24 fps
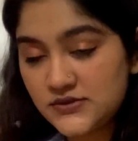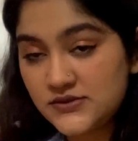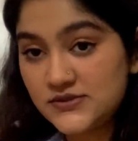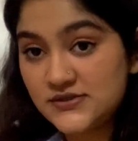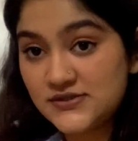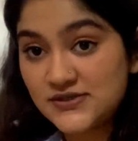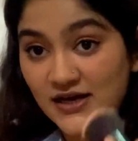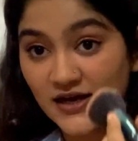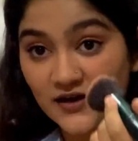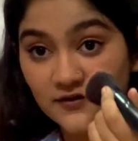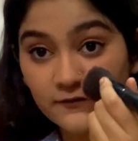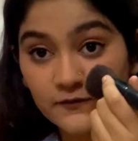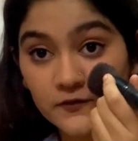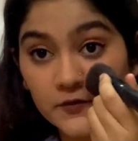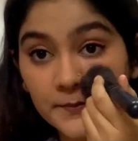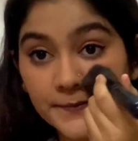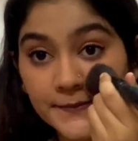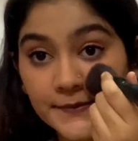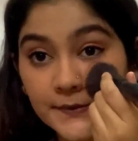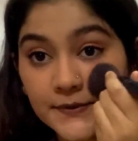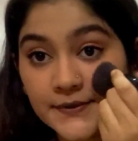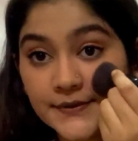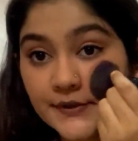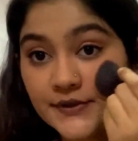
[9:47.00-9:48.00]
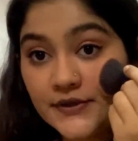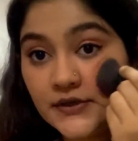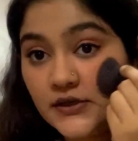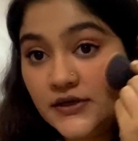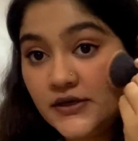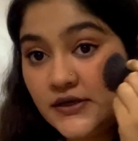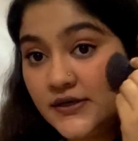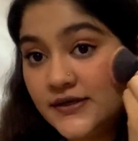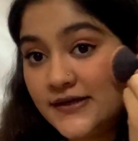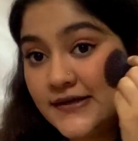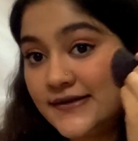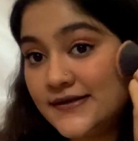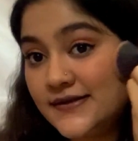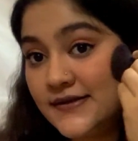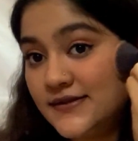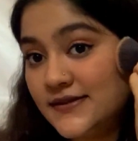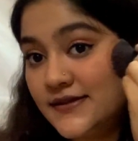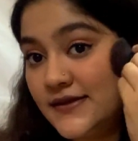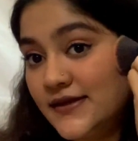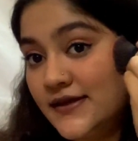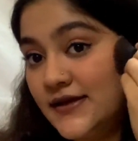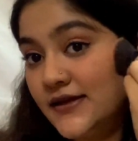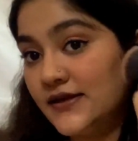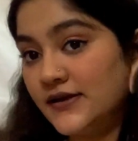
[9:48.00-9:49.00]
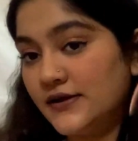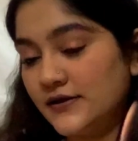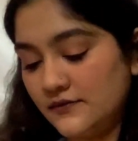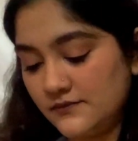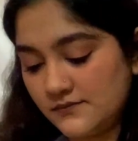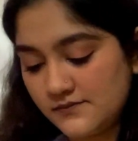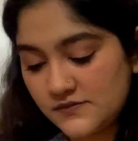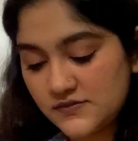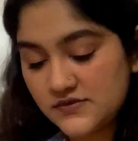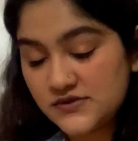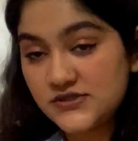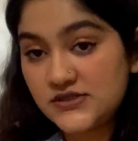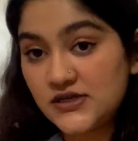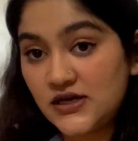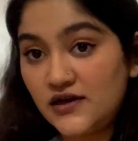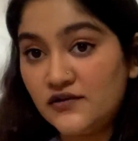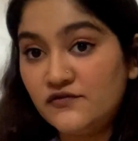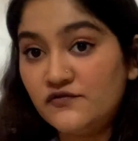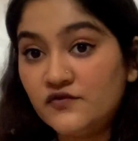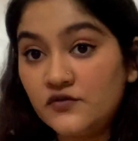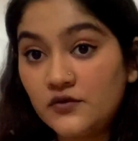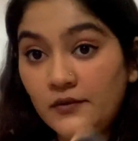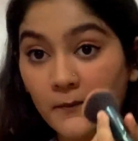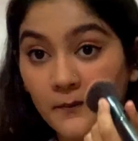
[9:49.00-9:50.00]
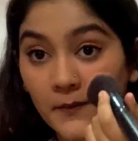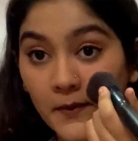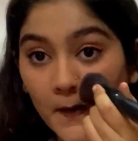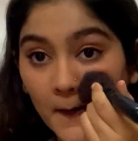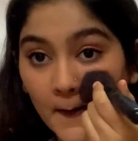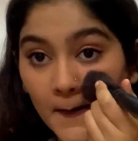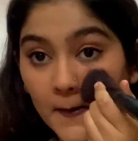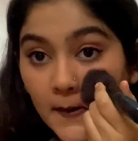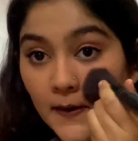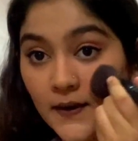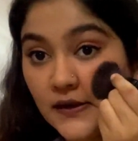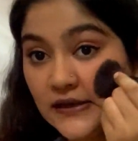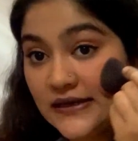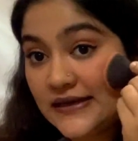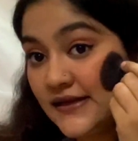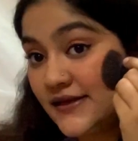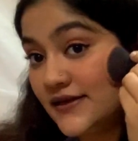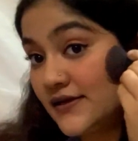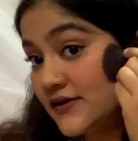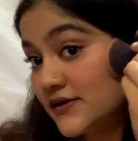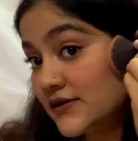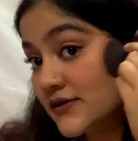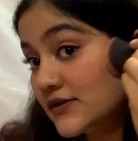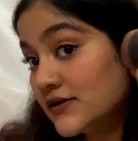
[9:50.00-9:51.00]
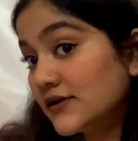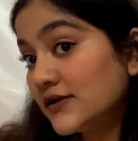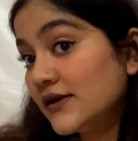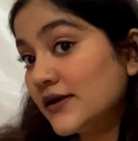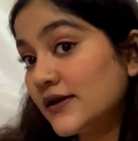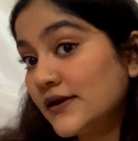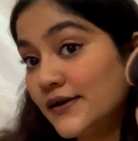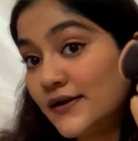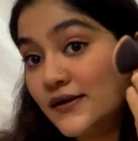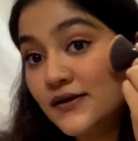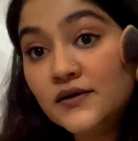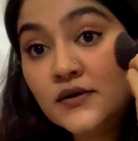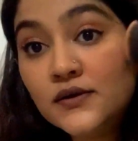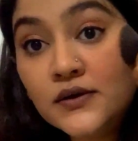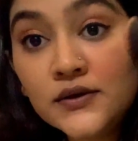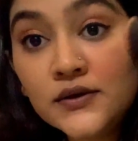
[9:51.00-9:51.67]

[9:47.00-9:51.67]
Start from here, take till the end. Start from here, take till the end.